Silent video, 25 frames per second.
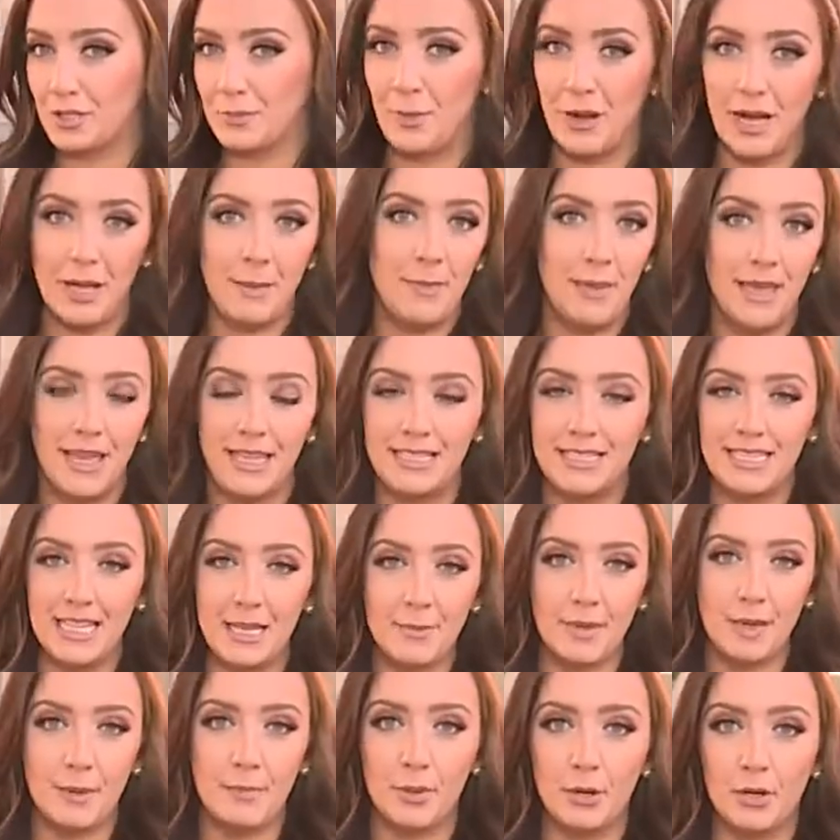by
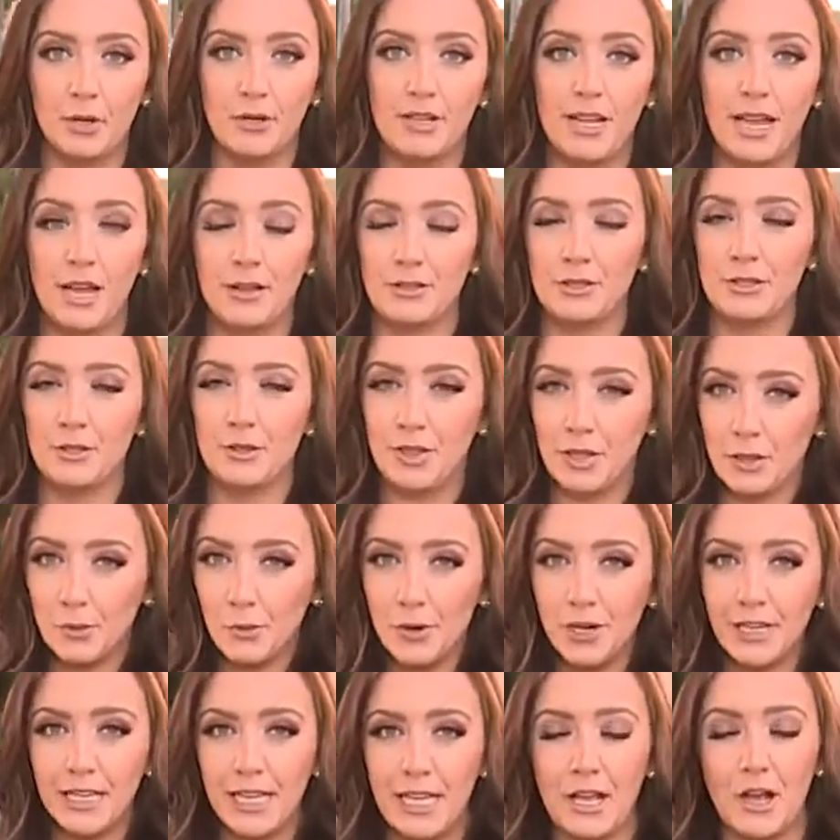pandemic burnout, so they're
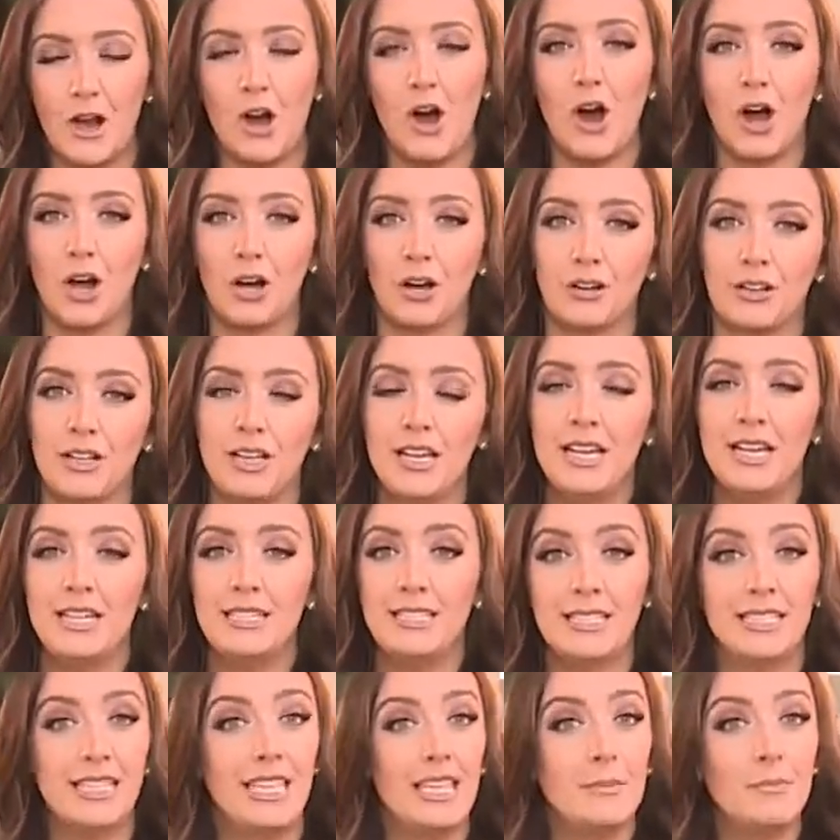working hard
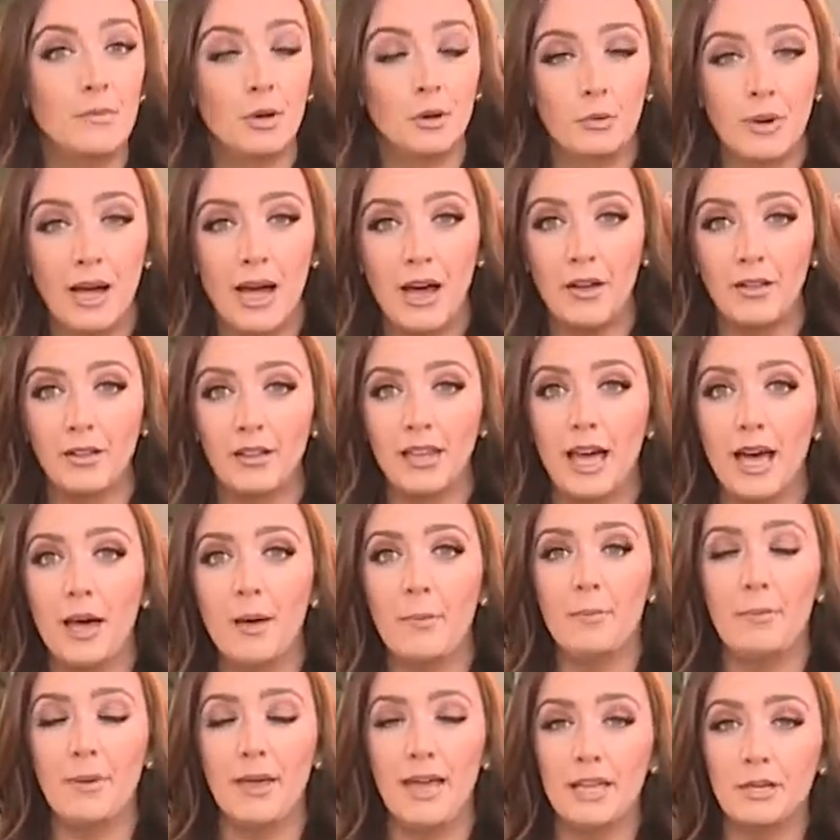to keep morale
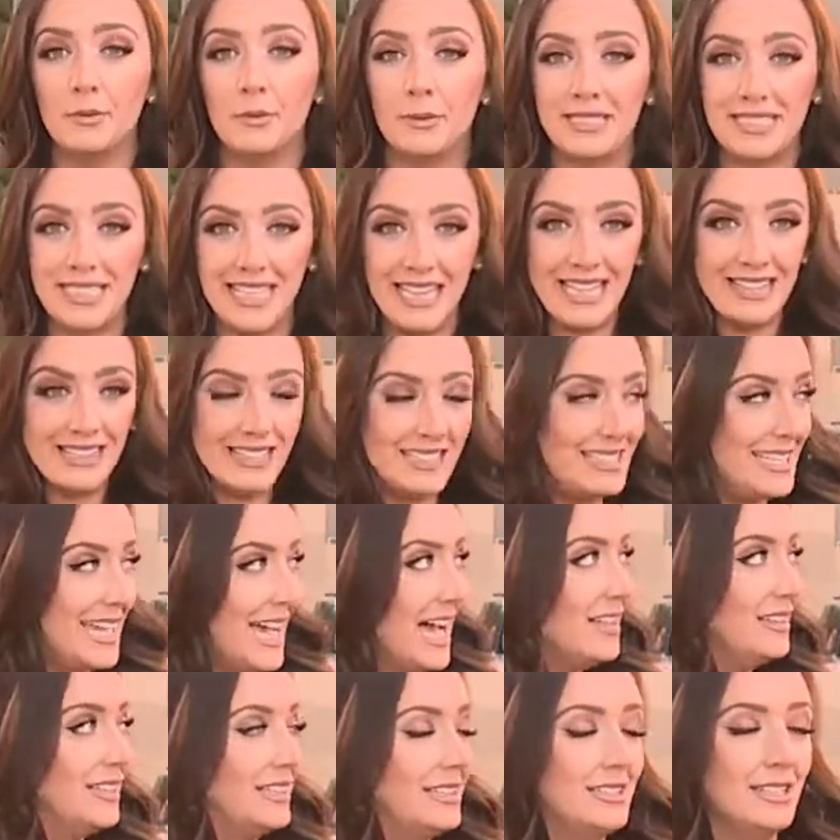up and retain the
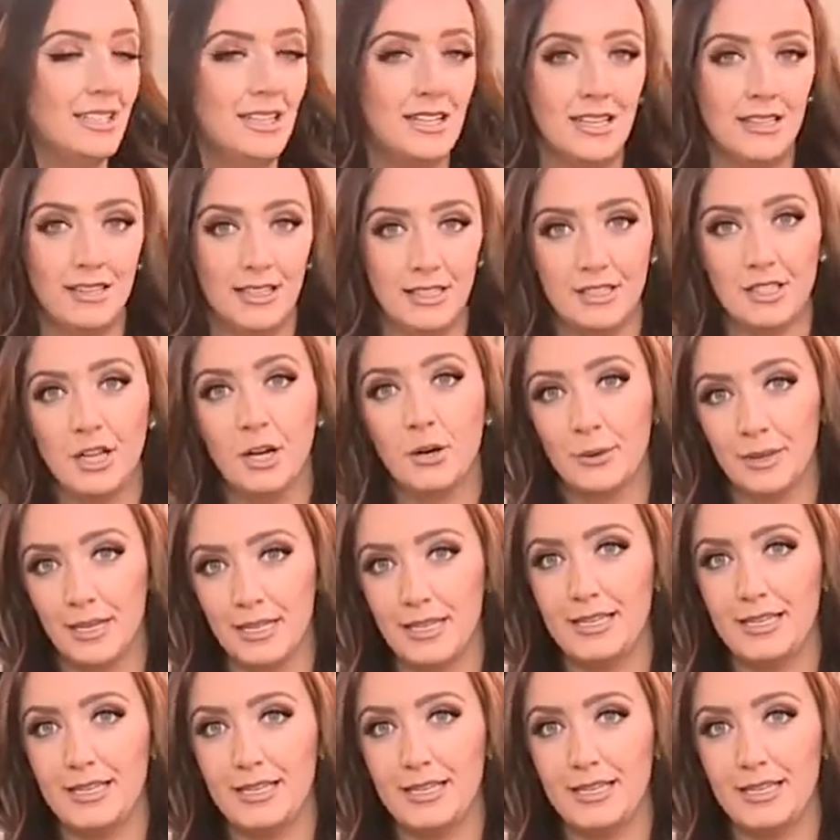talent that's already